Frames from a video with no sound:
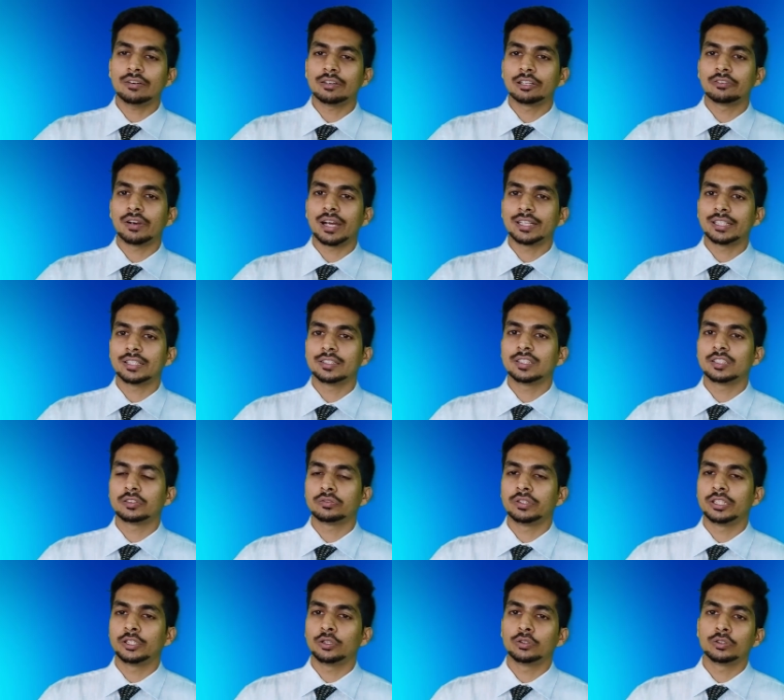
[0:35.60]
have divided this
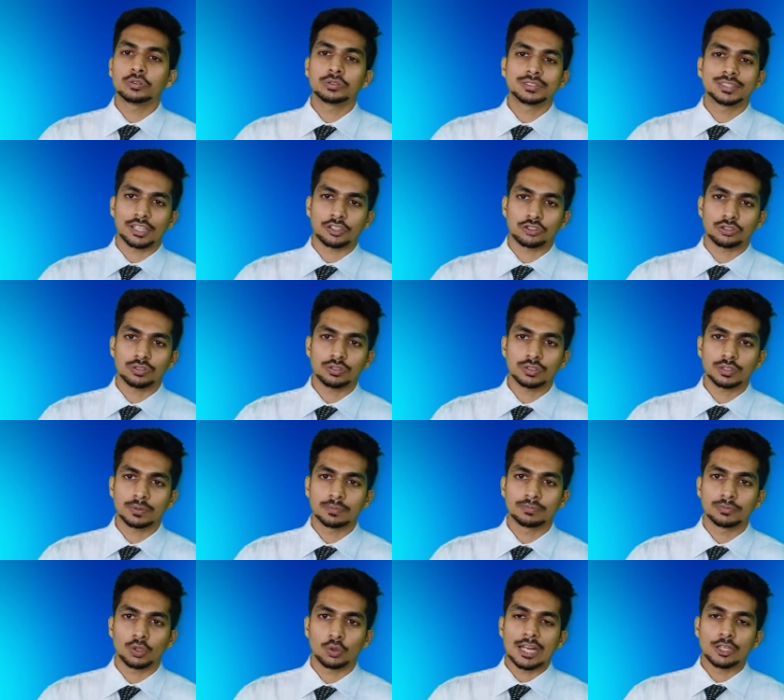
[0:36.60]
video into sections
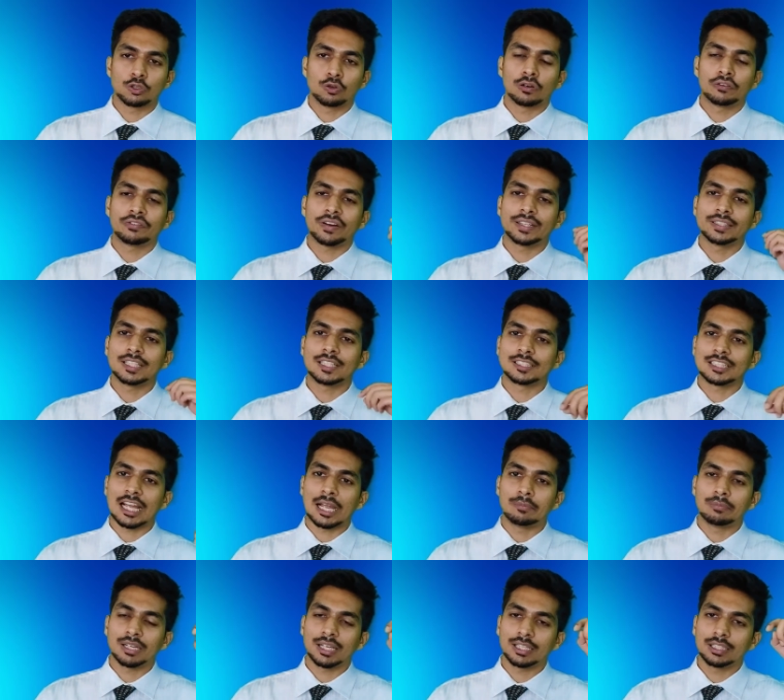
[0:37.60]
and you will find the
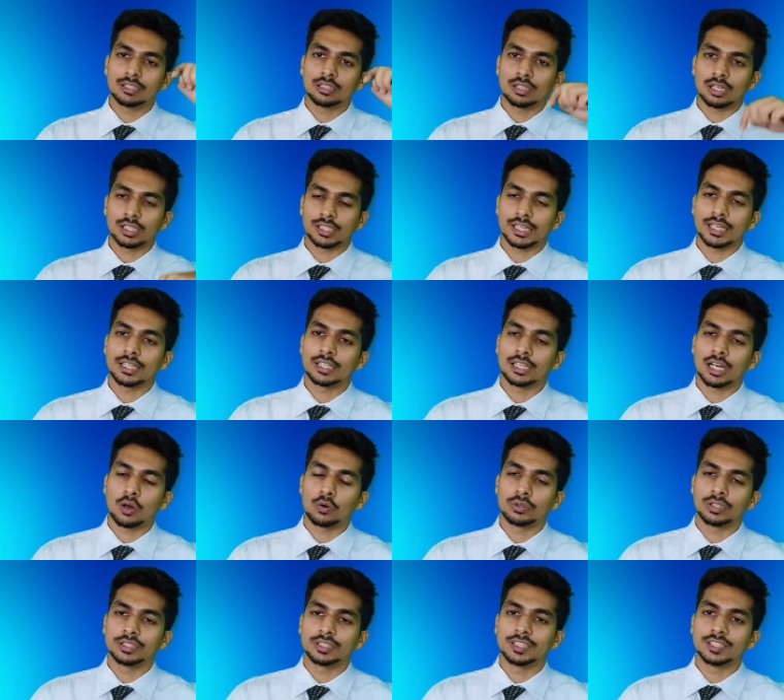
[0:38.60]
timeline again
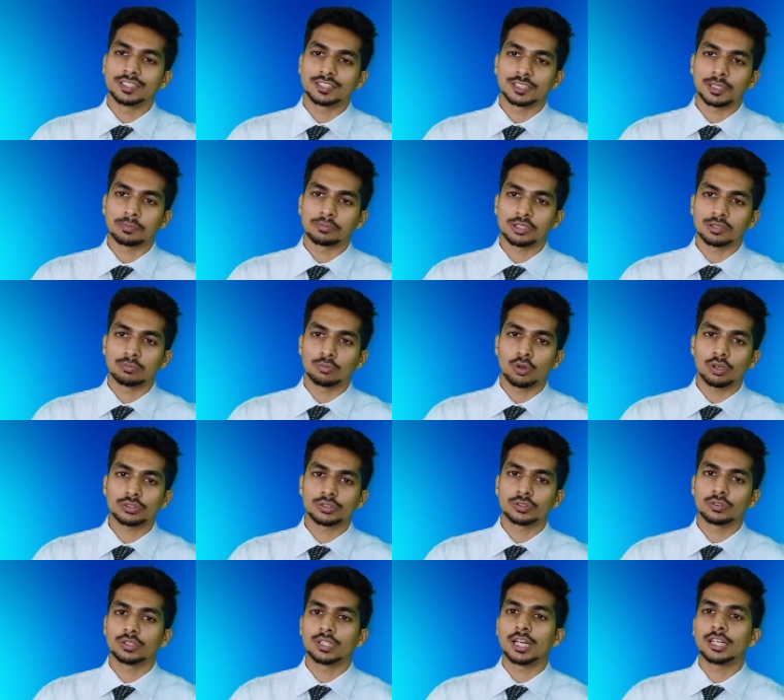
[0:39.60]
down in the description box
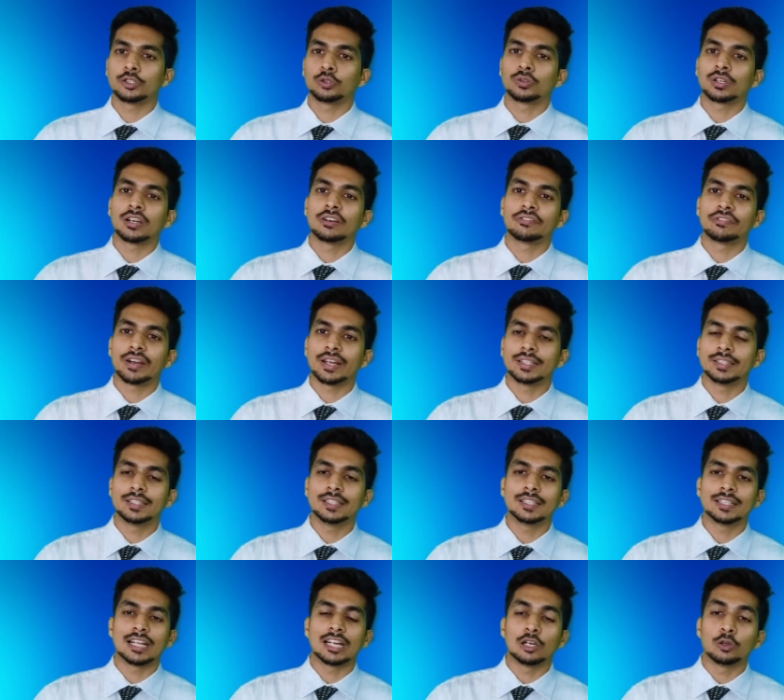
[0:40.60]
so that you can find
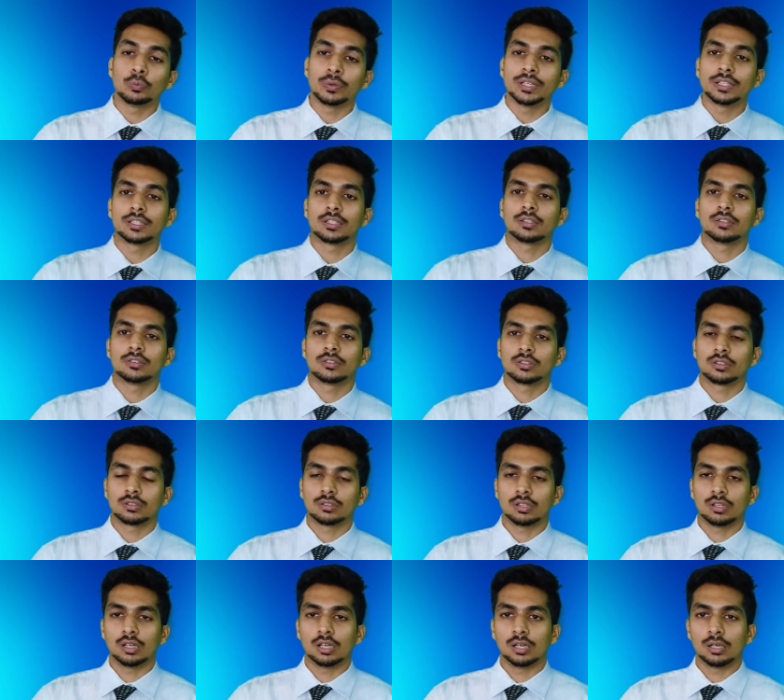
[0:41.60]
the relevant
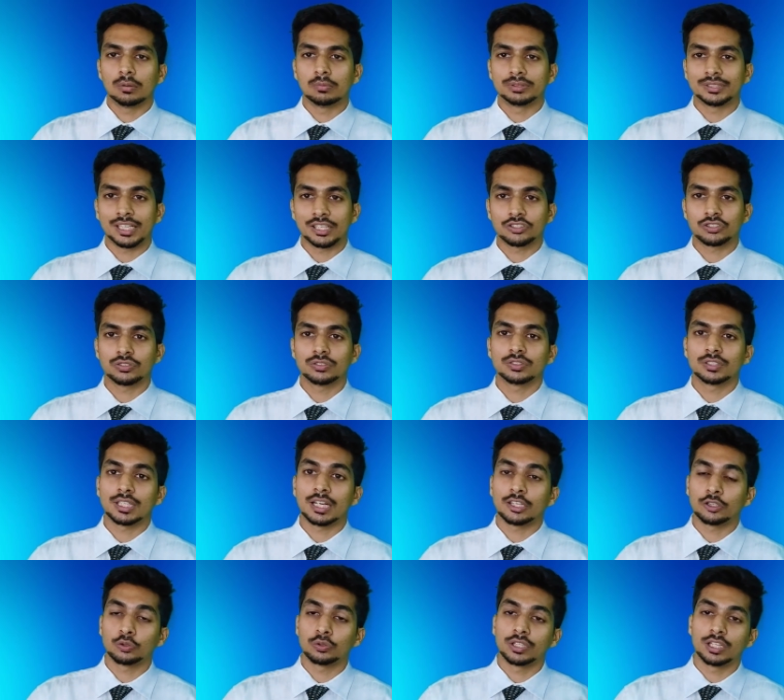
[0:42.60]
um, sections
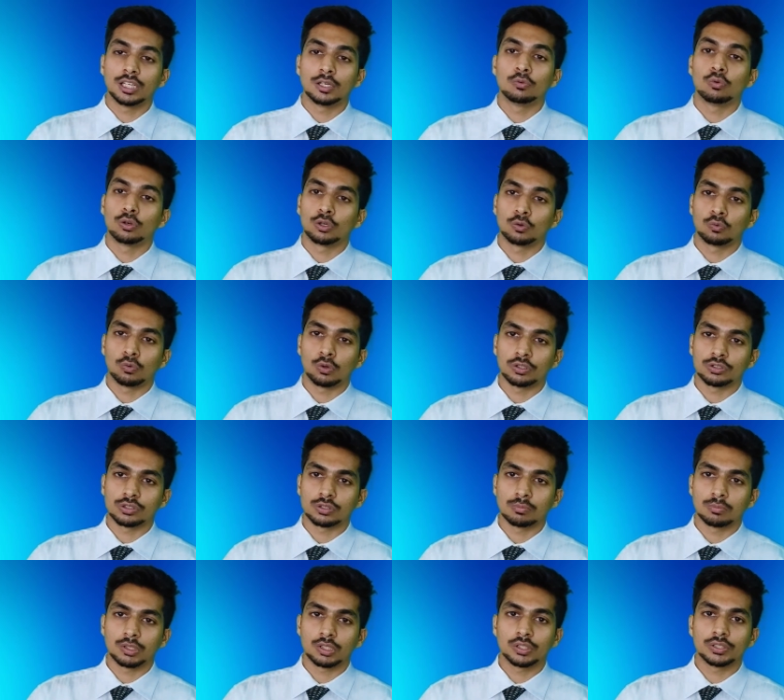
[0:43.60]
that you really want to
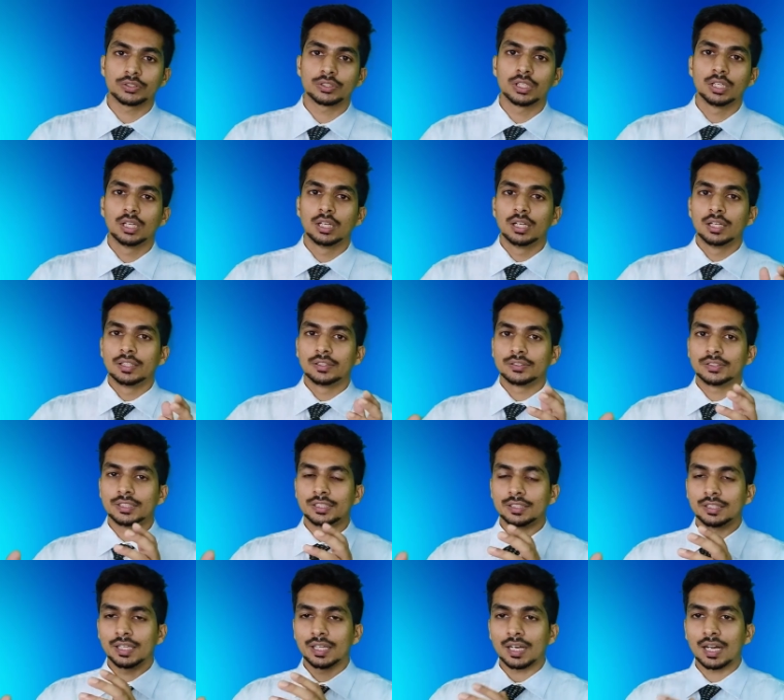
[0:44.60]
watch because
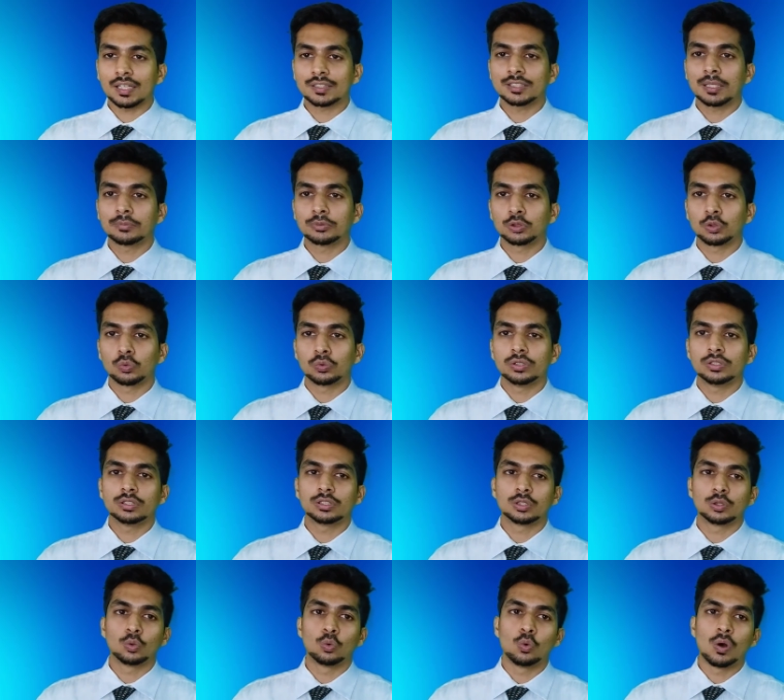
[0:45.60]
see there are some
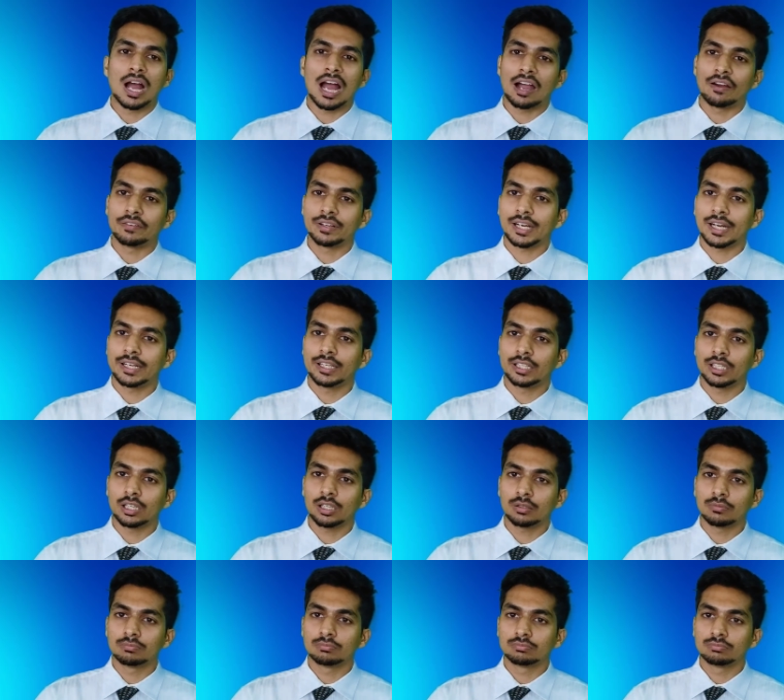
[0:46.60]
students who have an
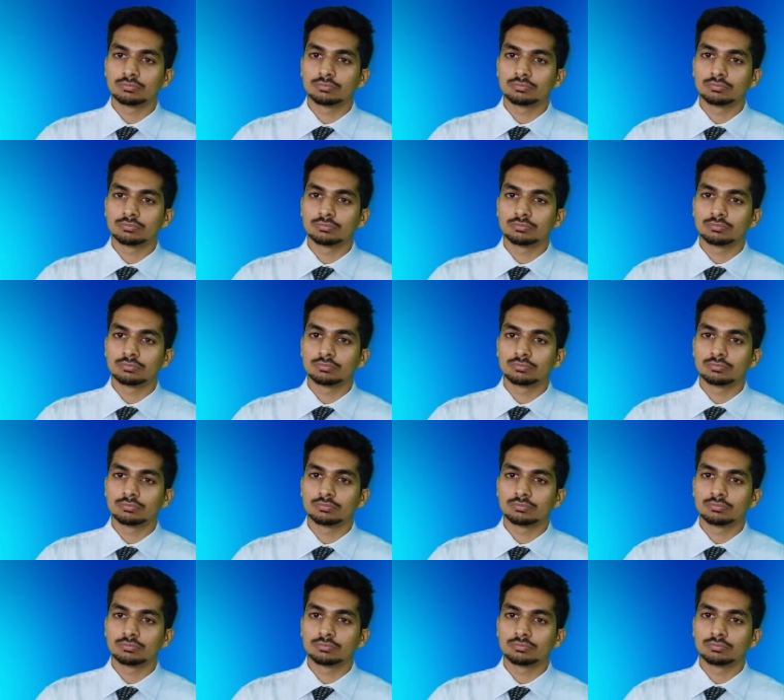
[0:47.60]
idea